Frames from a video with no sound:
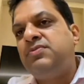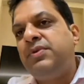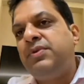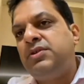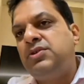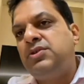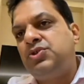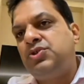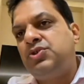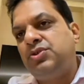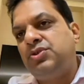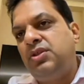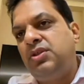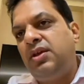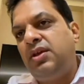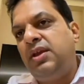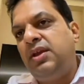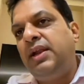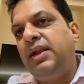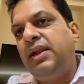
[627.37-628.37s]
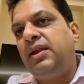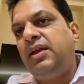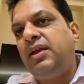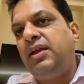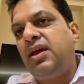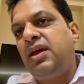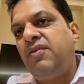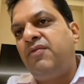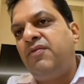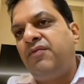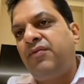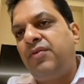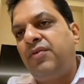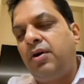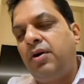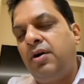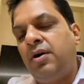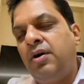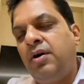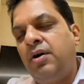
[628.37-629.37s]
which the
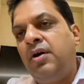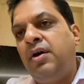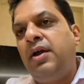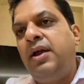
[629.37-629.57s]
ETF